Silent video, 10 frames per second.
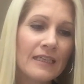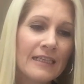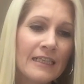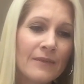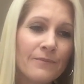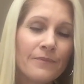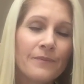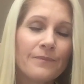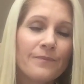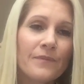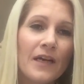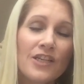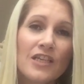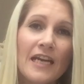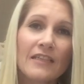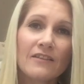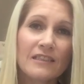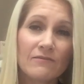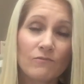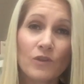I
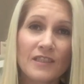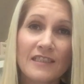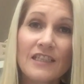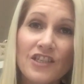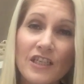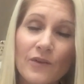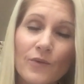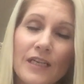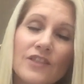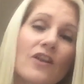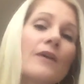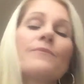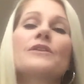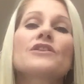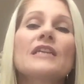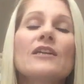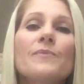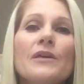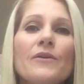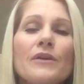wasn't stitching it all that time, but just had a
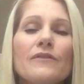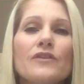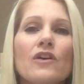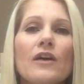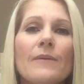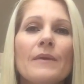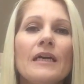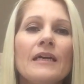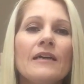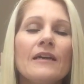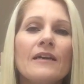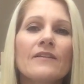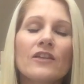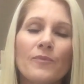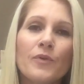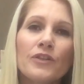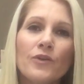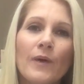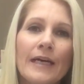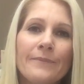period of time that I put it
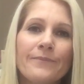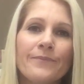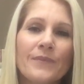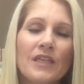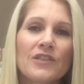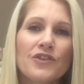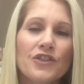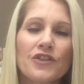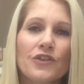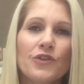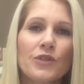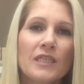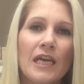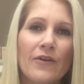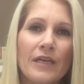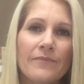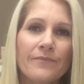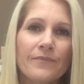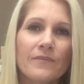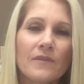away because it just got too scary.
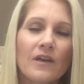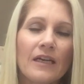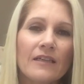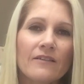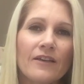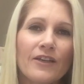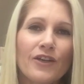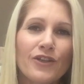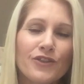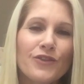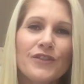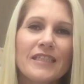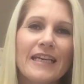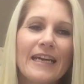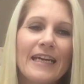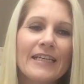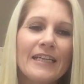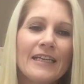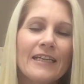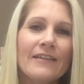I got too scared
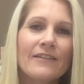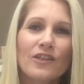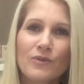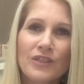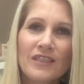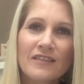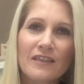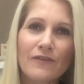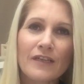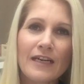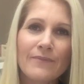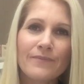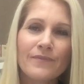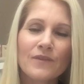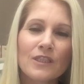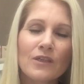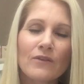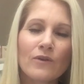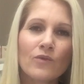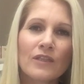that I was going to stuff it up, so
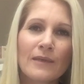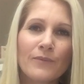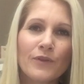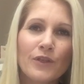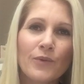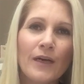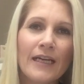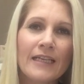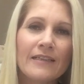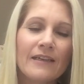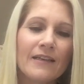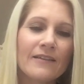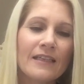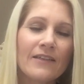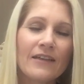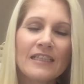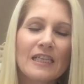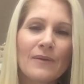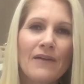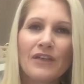I rolled it up and put it away, and then I ended
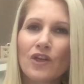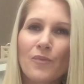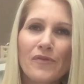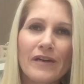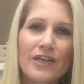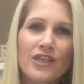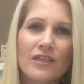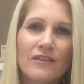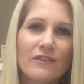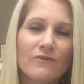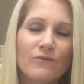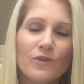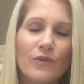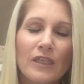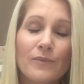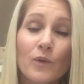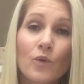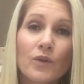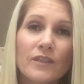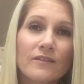up having an operation and was really
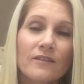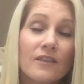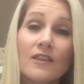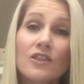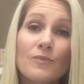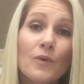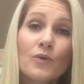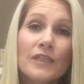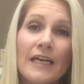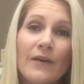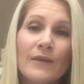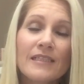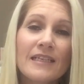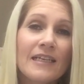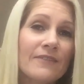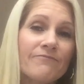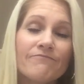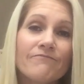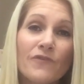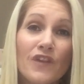bored and pulled it out one day and
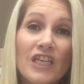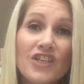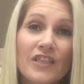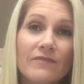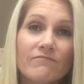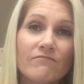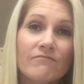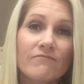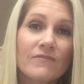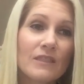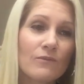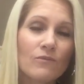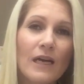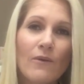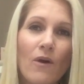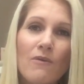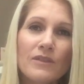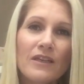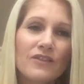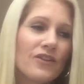finished it. I said, wow, why
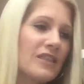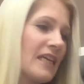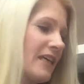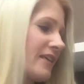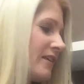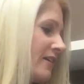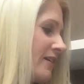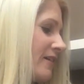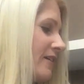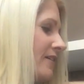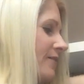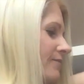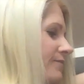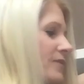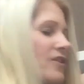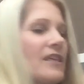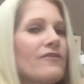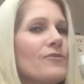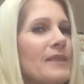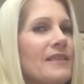was I so scared? Don't
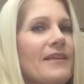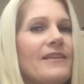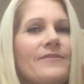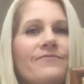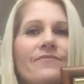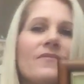have to be scared.